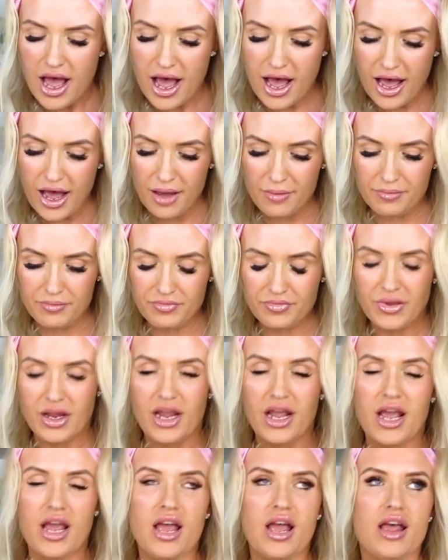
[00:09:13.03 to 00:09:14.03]

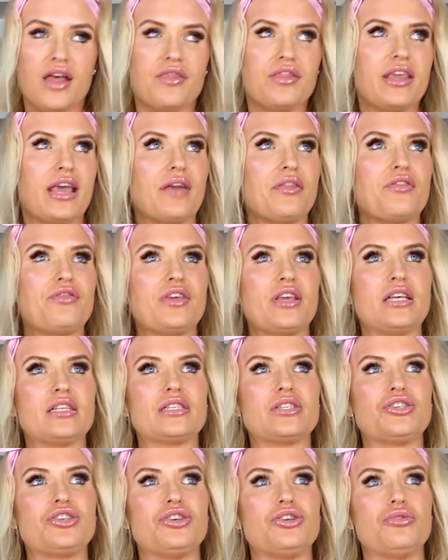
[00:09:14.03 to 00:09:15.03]
The other thing
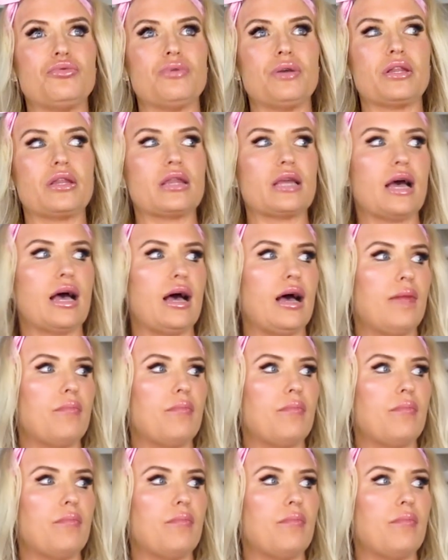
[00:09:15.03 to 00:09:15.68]
is too with